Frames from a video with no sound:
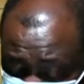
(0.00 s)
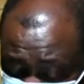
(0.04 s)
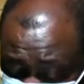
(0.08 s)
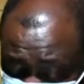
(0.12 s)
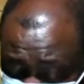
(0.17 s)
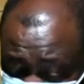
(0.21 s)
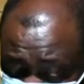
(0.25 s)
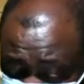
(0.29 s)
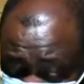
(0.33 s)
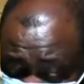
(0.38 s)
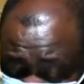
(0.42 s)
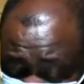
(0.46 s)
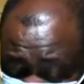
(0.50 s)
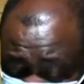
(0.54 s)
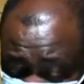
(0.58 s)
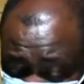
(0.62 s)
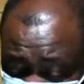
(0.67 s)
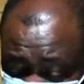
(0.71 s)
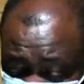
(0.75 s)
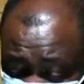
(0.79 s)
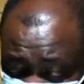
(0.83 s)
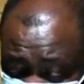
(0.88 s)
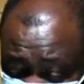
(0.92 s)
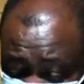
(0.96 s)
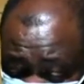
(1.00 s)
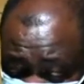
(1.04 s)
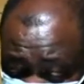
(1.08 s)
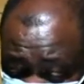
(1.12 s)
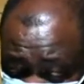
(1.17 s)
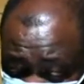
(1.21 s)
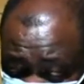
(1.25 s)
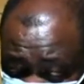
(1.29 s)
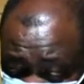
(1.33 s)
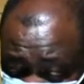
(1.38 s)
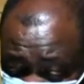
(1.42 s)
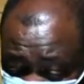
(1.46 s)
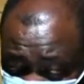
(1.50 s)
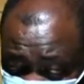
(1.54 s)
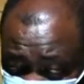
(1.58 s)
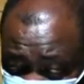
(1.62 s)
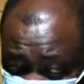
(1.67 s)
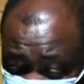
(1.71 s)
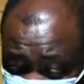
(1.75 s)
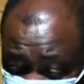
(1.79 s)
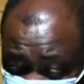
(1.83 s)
Nothing is said.